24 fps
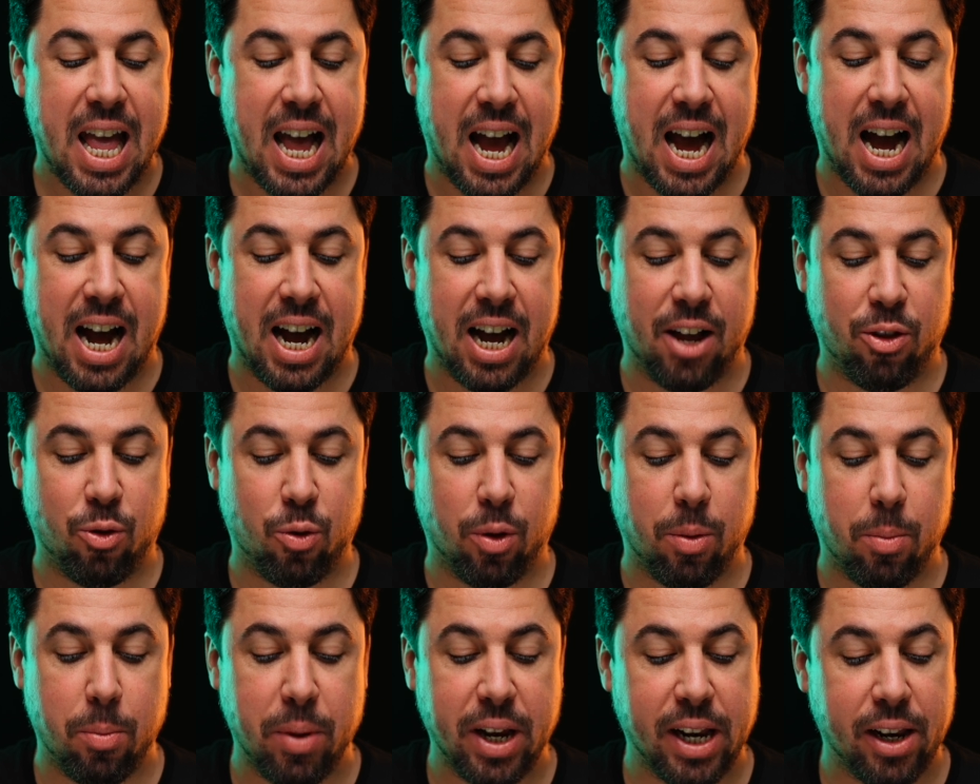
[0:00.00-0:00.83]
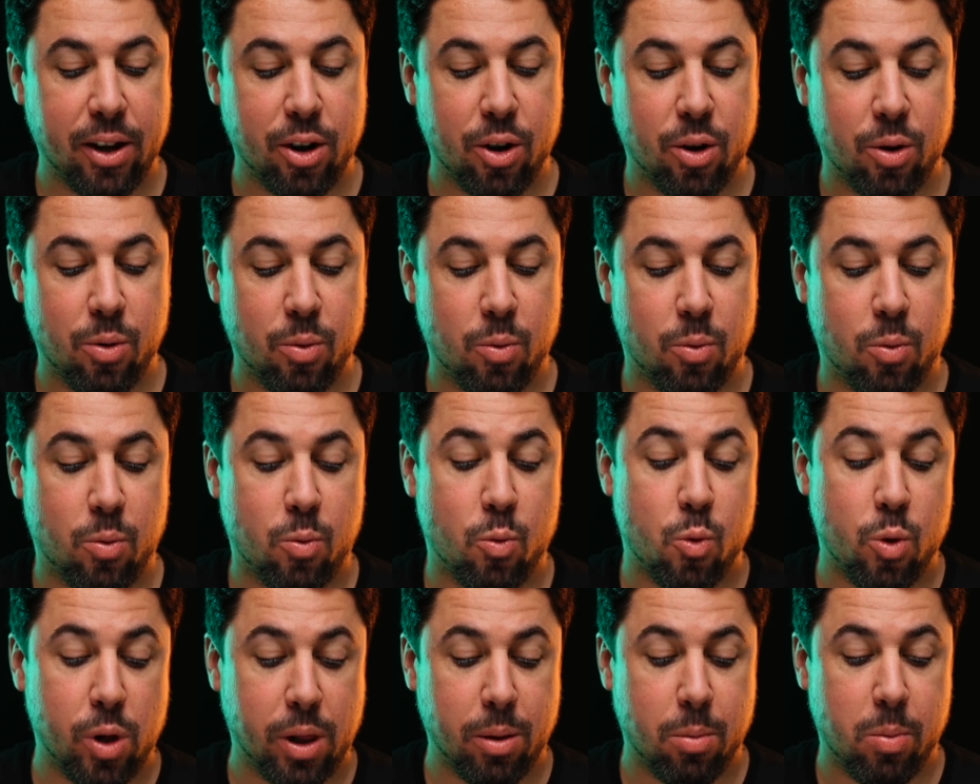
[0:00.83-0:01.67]
100 million
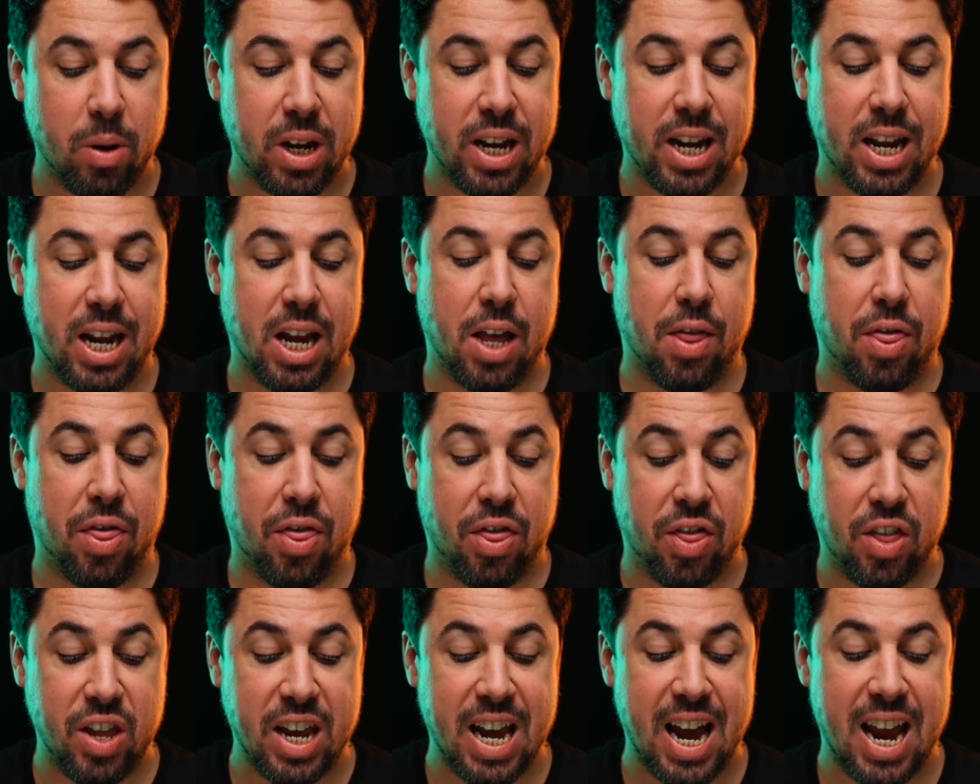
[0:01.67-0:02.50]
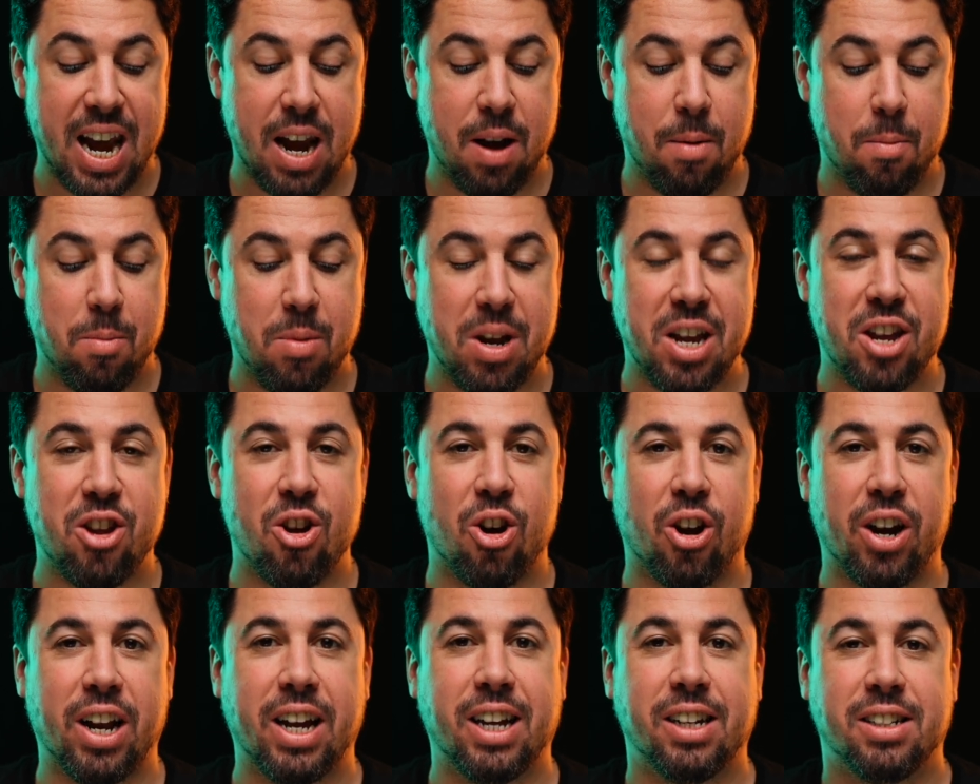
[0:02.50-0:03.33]
will be 100
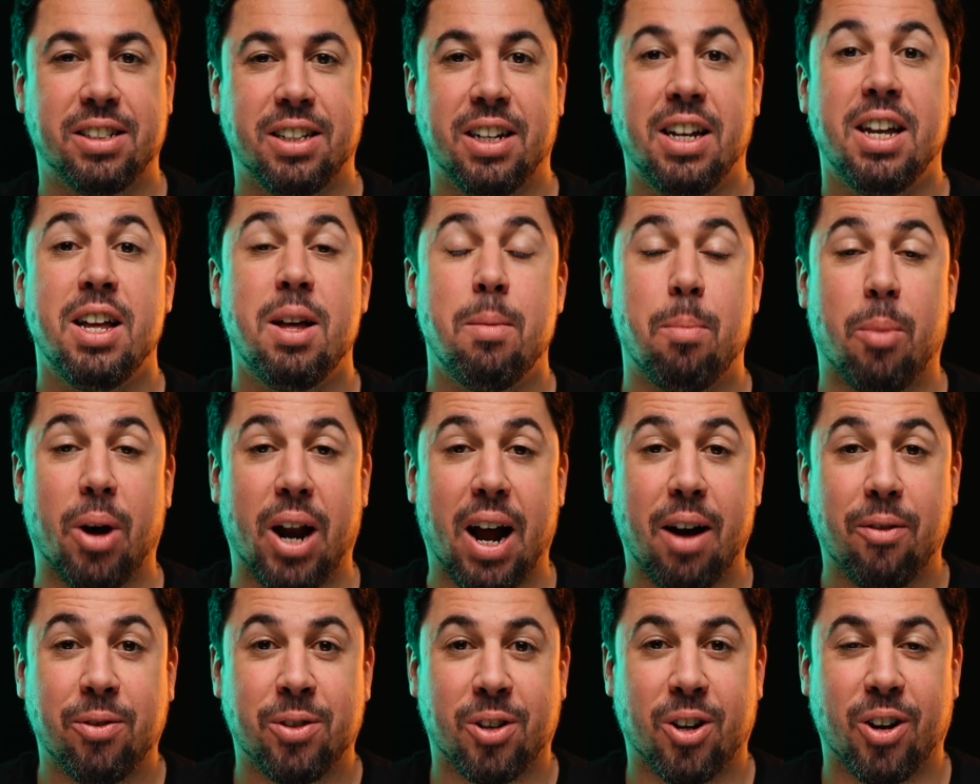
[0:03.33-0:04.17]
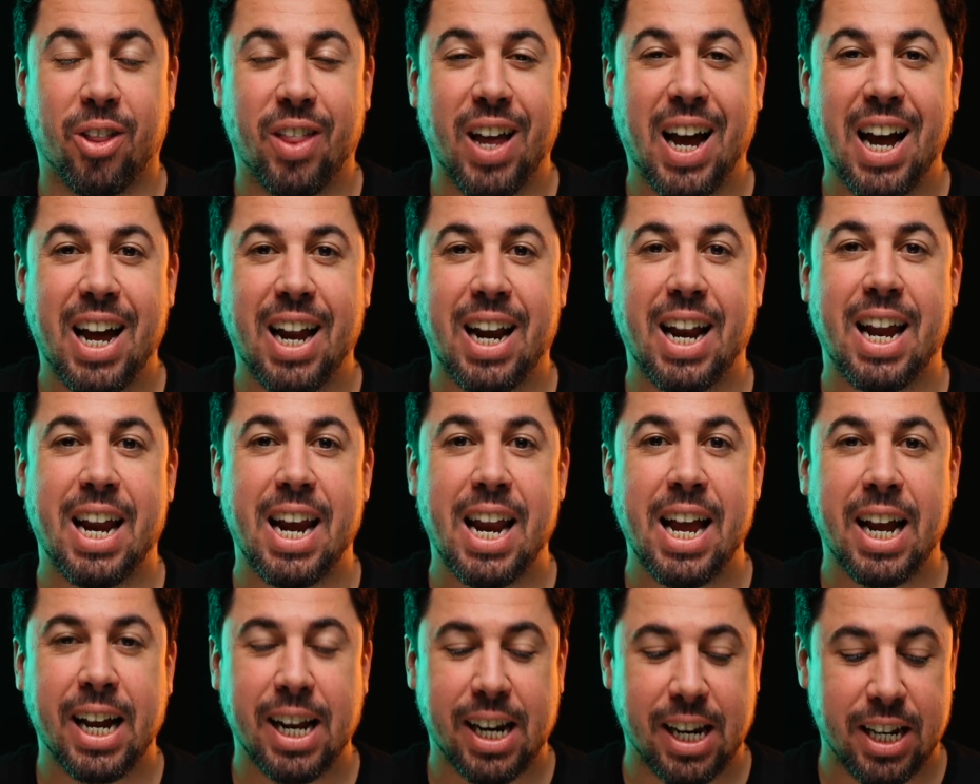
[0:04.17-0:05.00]
millones. But after that, in
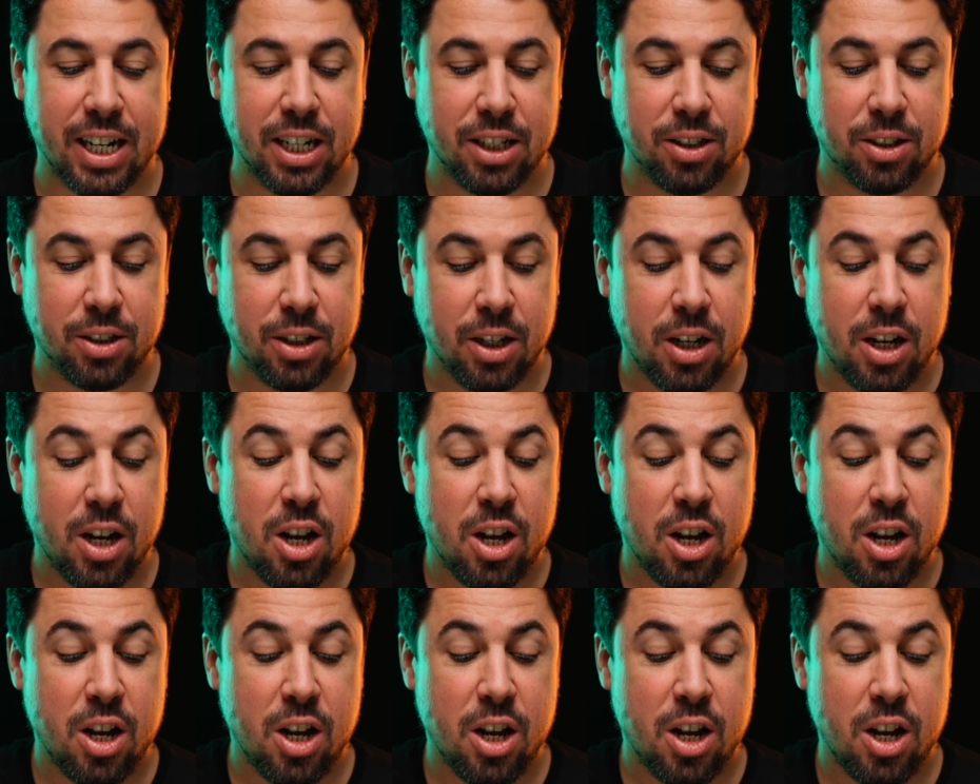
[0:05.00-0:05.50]
English,